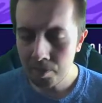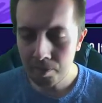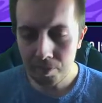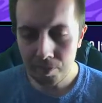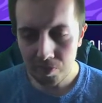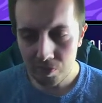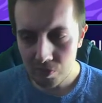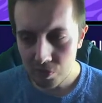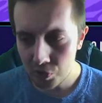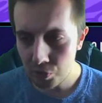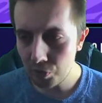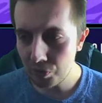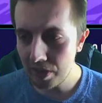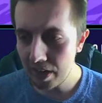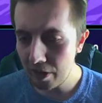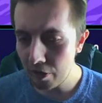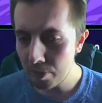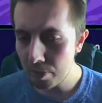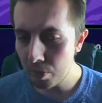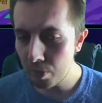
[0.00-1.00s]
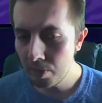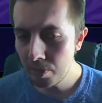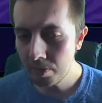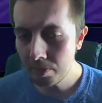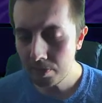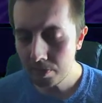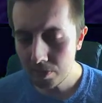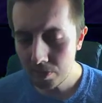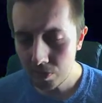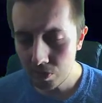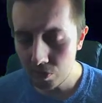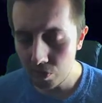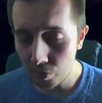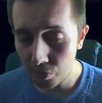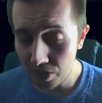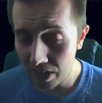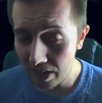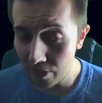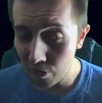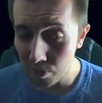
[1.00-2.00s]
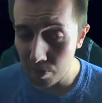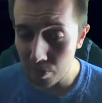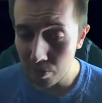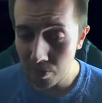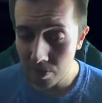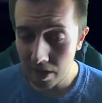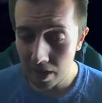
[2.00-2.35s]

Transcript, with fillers: it's not terrible. It's not terrible.